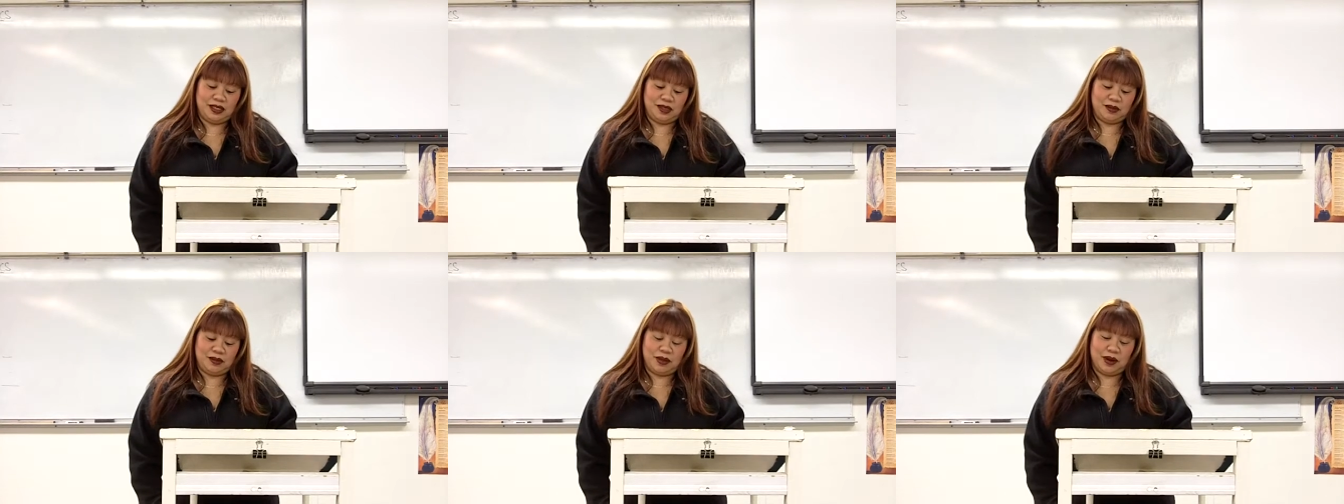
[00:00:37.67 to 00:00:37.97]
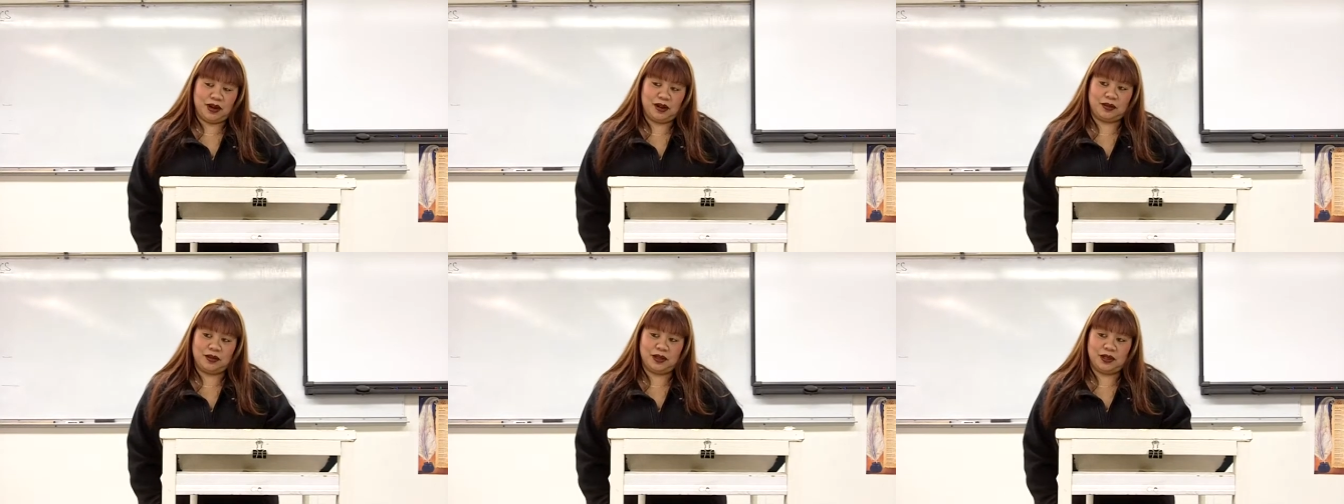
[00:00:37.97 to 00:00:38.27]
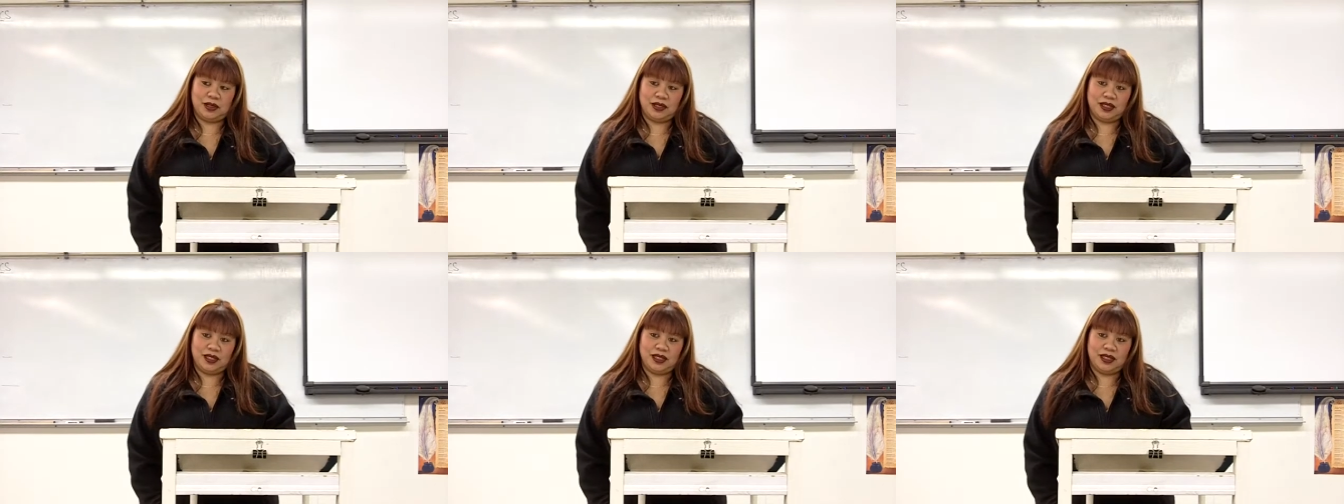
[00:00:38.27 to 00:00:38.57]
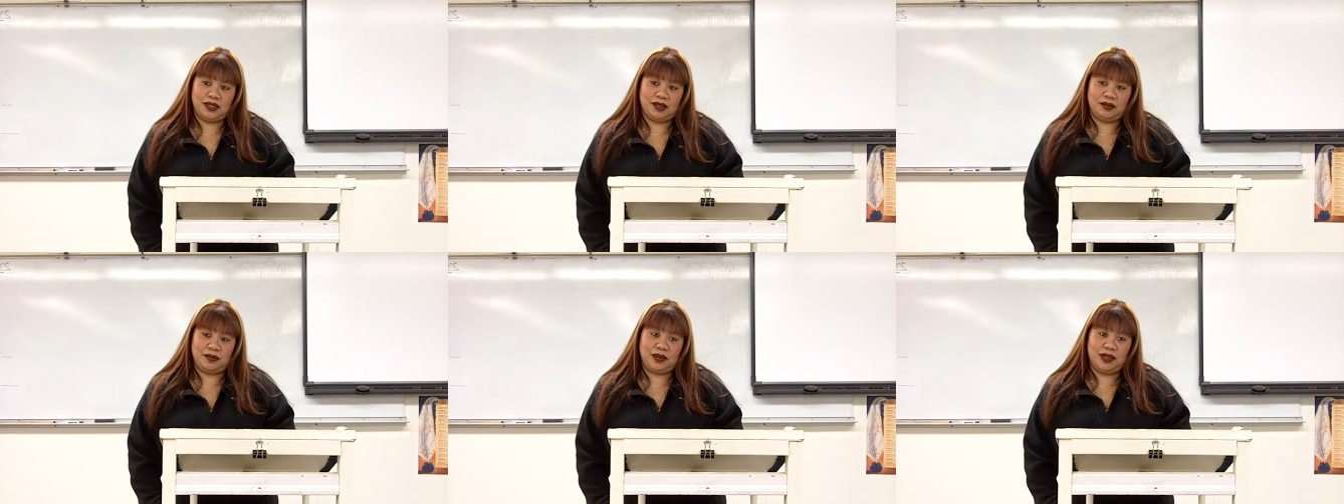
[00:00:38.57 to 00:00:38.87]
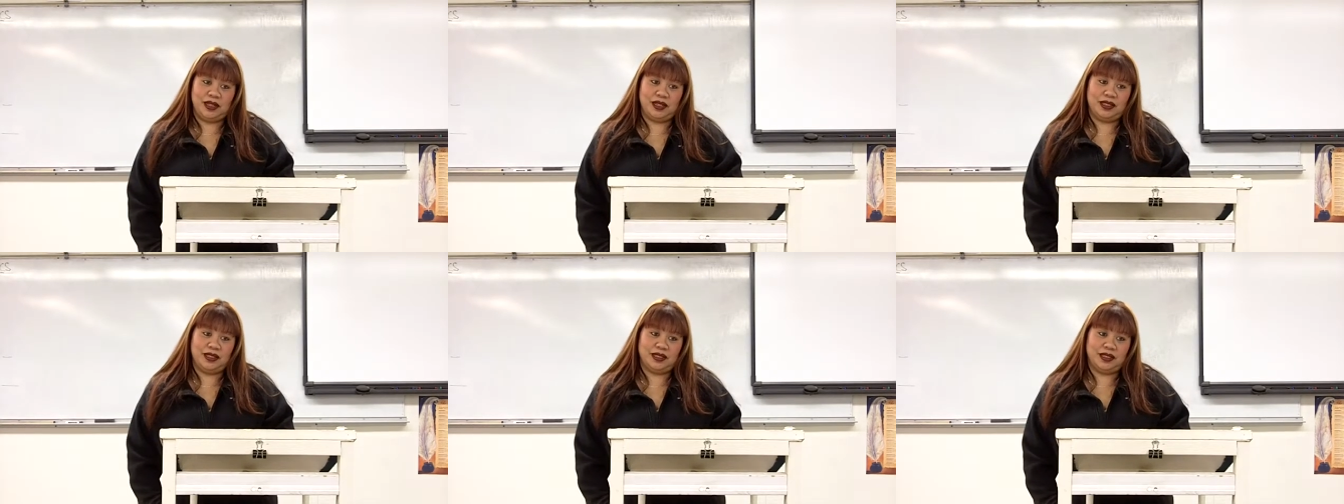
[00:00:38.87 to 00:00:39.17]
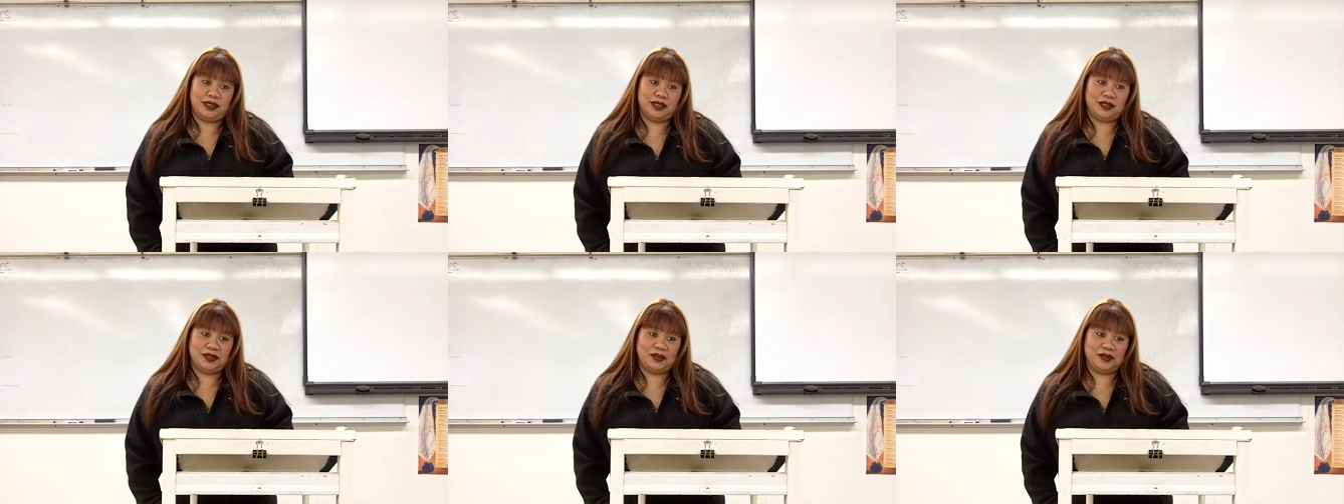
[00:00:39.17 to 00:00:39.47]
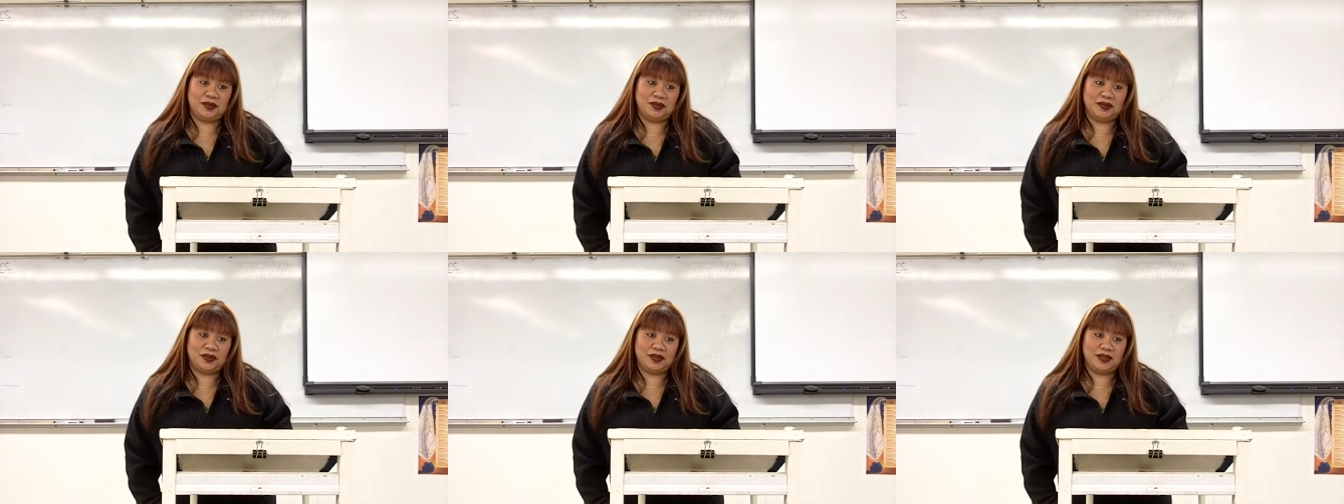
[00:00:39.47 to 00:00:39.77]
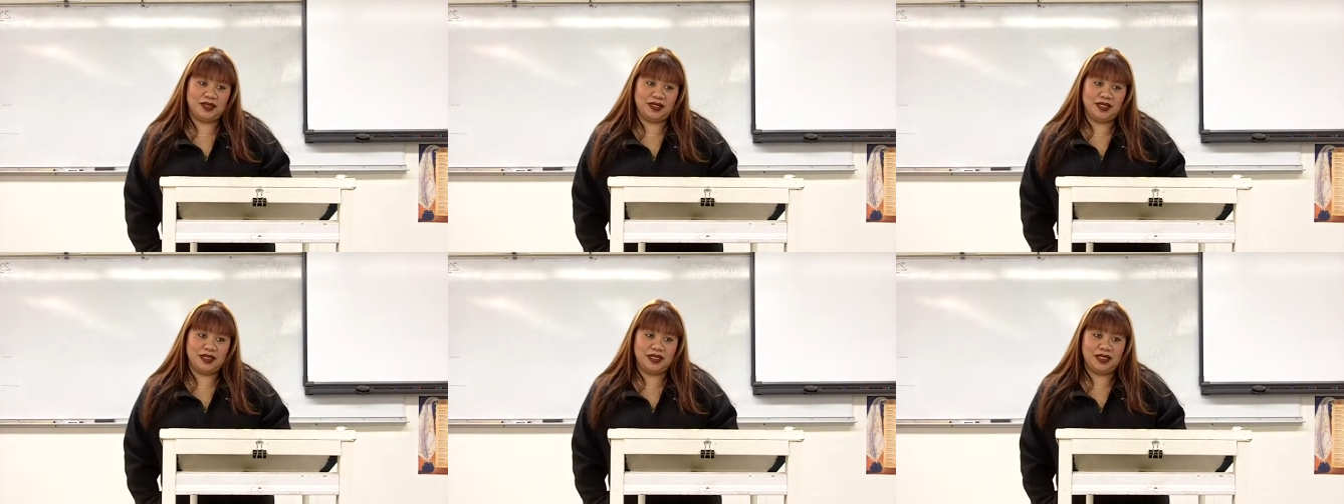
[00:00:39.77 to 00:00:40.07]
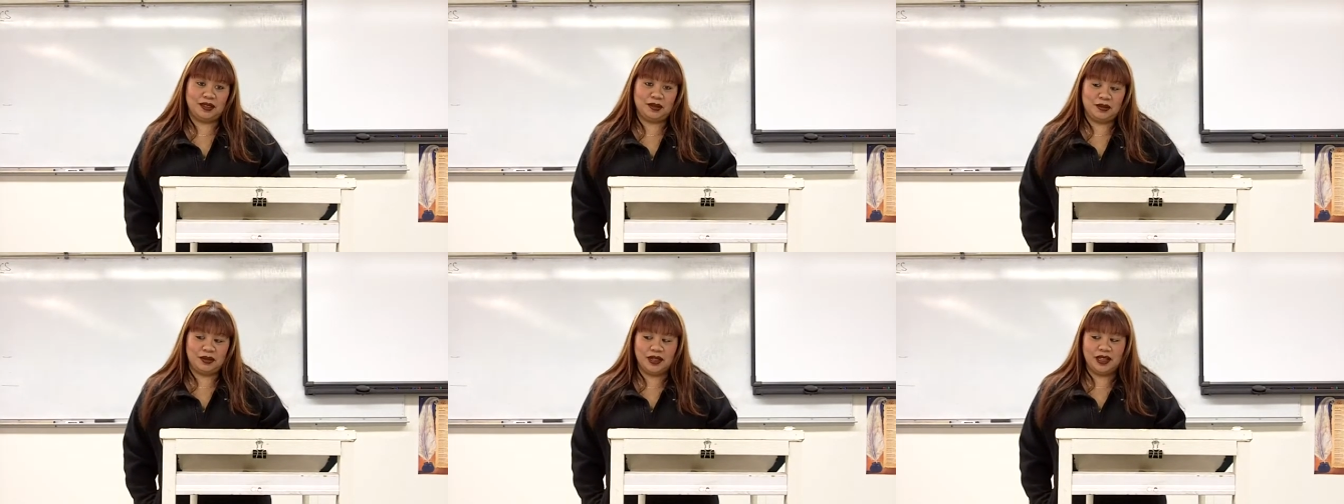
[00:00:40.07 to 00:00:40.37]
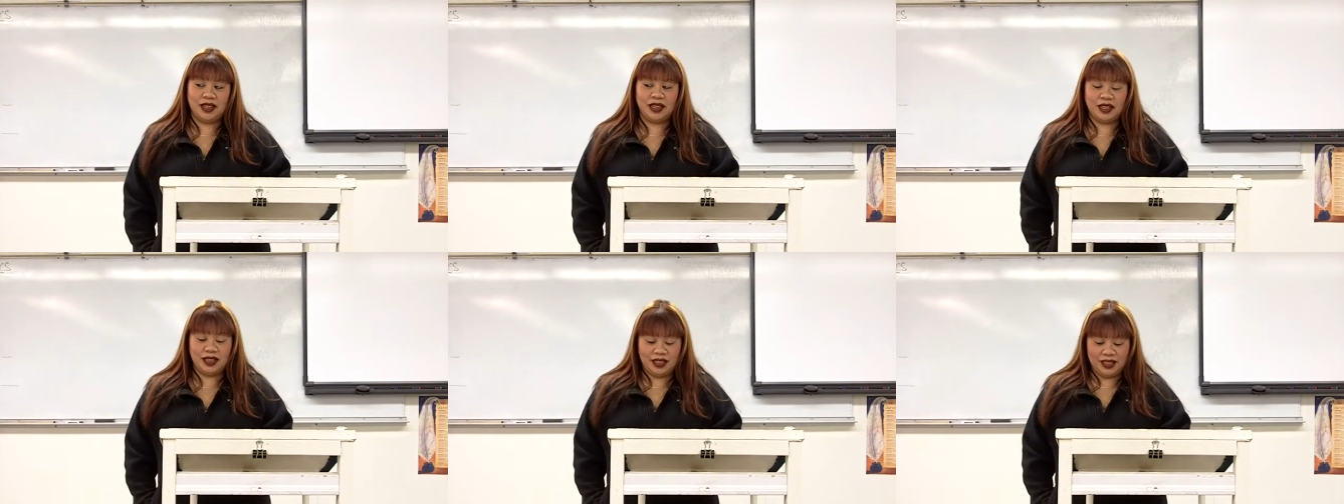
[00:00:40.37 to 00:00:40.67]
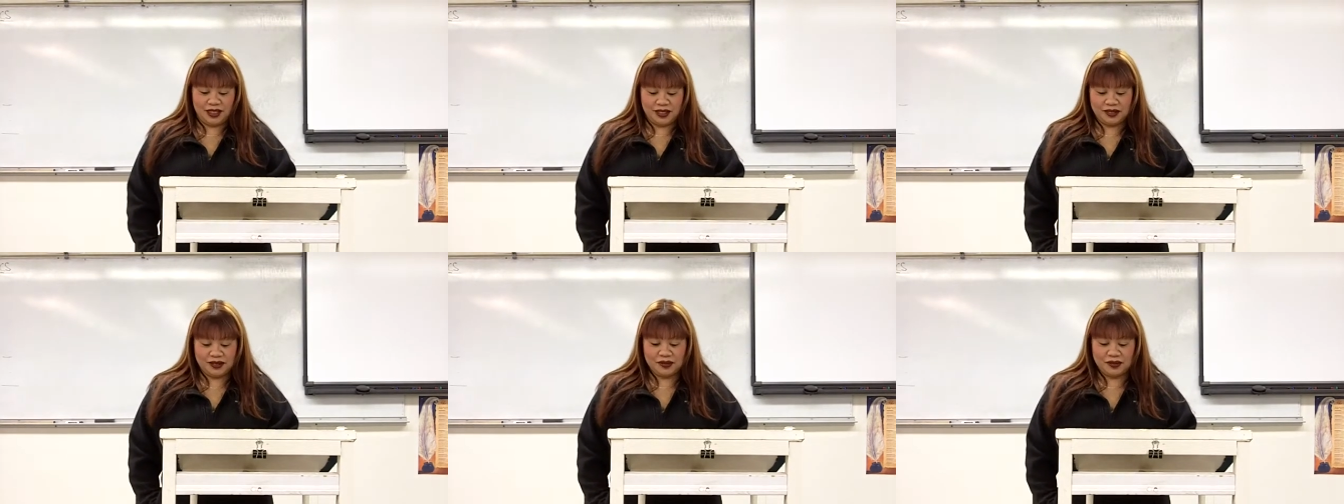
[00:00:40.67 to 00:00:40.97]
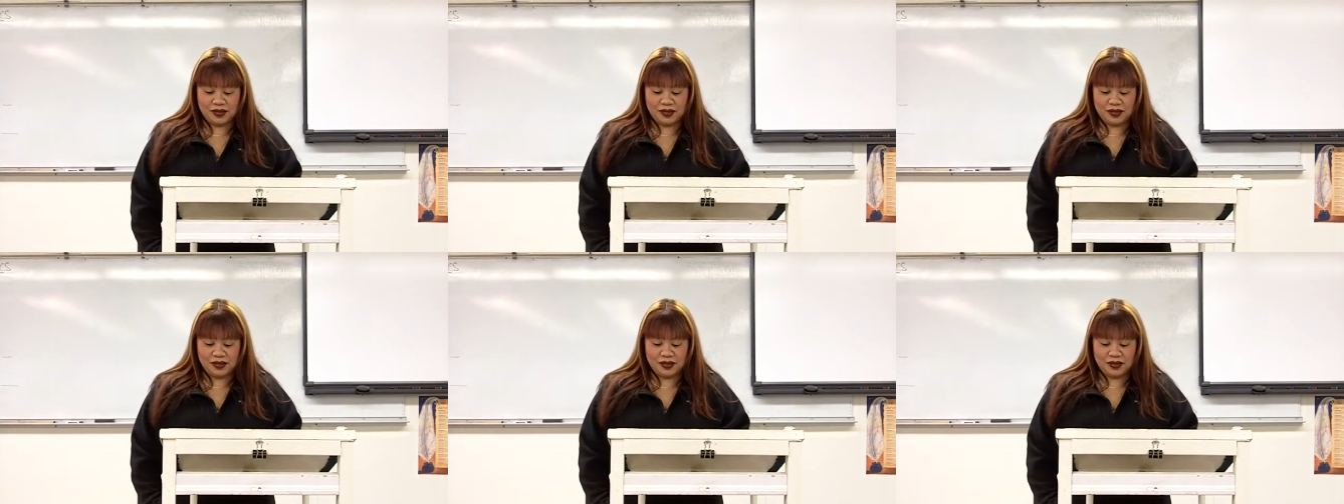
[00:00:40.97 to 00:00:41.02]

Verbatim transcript: The marbles can be a little intimidating.